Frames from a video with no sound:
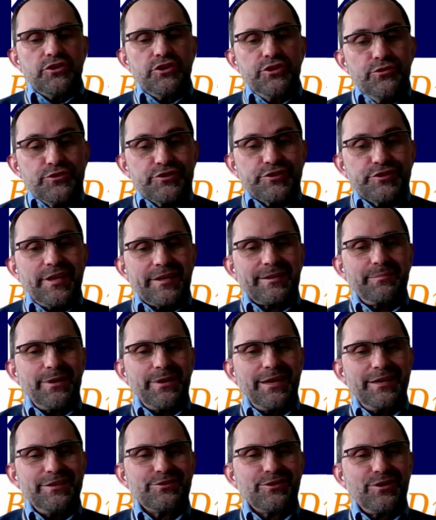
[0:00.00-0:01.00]
huge
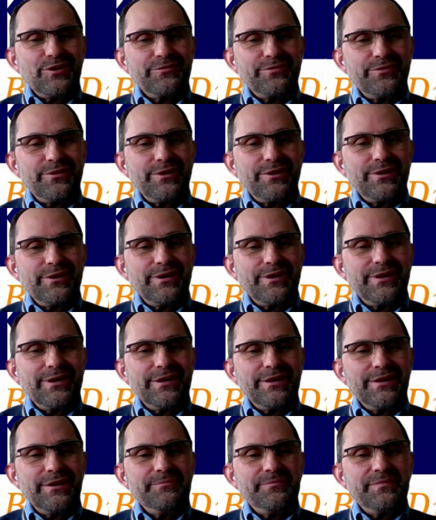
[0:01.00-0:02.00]
database of
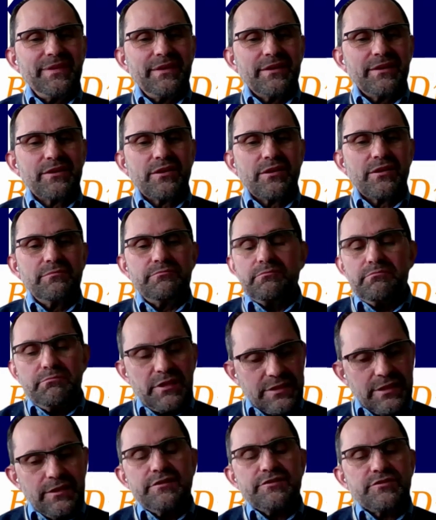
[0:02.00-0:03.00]

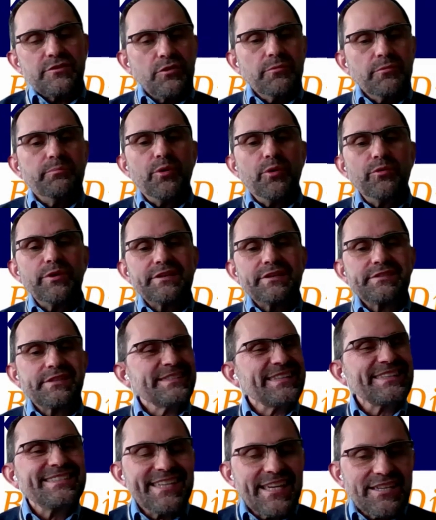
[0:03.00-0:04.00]
materials and components
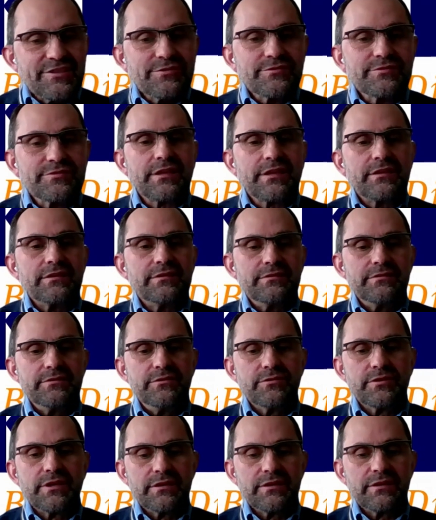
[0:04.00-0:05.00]
and suggestions that
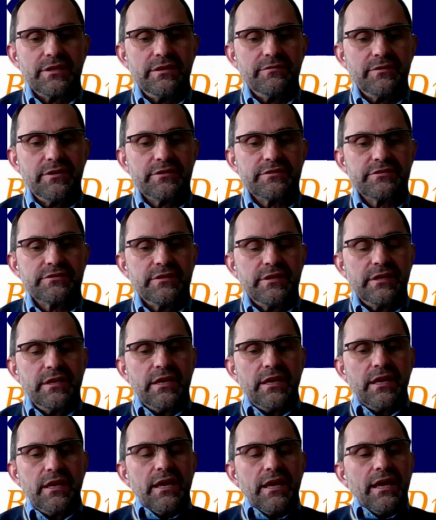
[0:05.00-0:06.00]
you can give us.
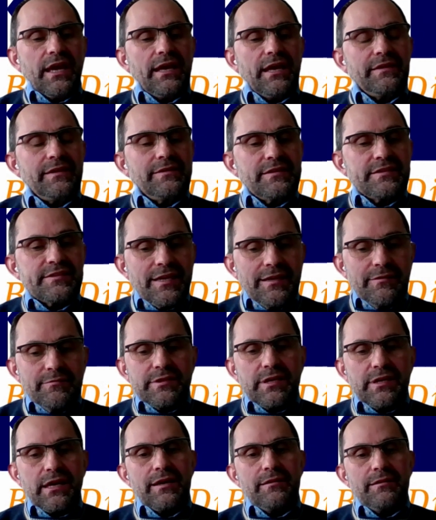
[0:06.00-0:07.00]
And at the same
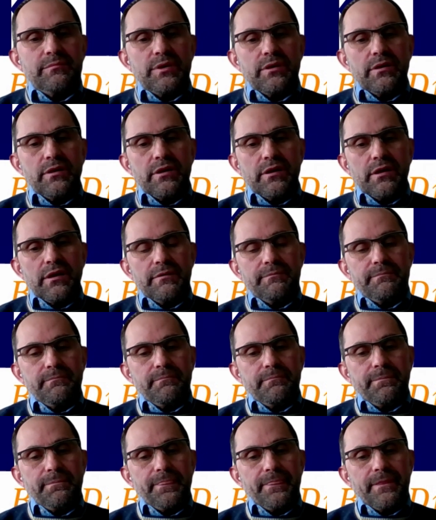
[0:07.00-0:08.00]
time,
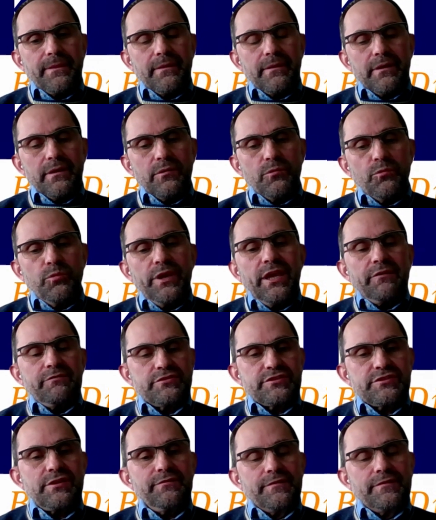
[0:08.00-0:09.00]
we have
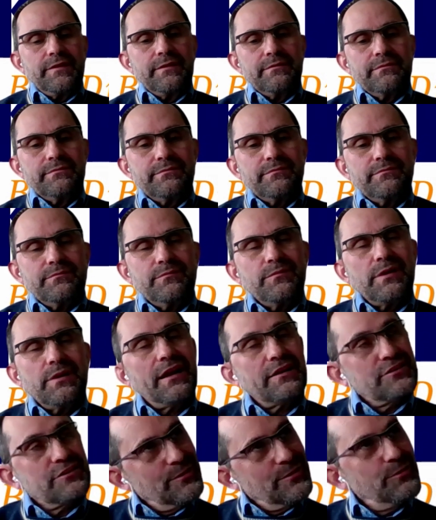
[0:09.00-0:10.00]
something,
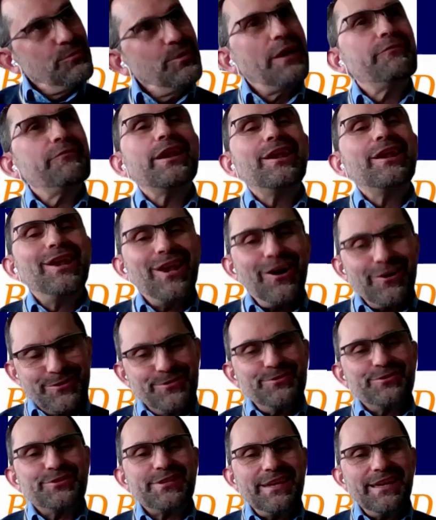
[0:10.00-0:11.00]
actually, we have a lot
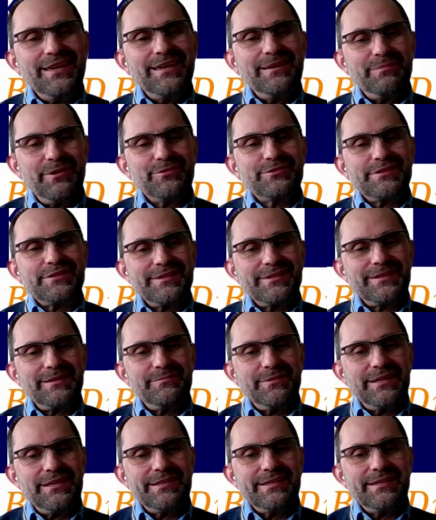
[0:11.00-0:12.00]
to say about
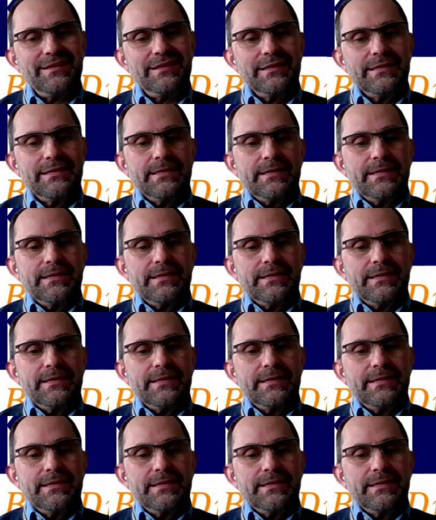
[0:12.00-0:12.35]
sustainability.